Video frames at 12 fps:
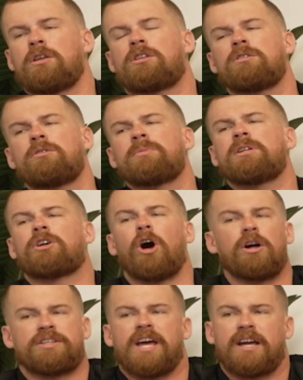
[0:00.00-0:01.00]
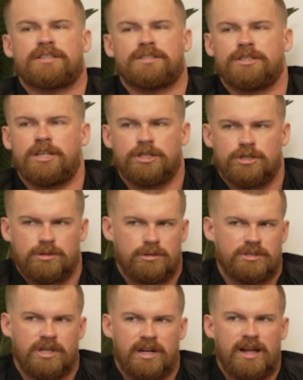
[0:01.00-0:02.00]
You mean context, essentially what you're
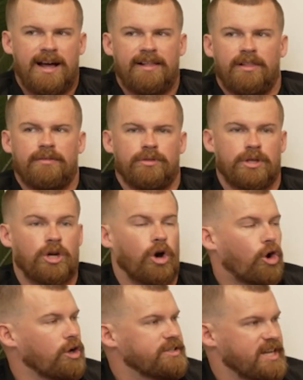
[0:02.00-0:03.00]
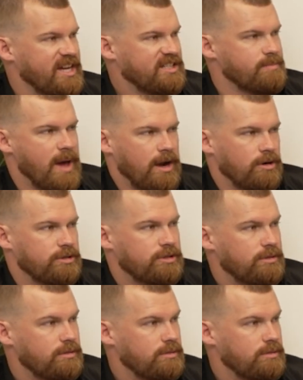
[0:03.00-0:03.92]
saying. At a high level, the context matters.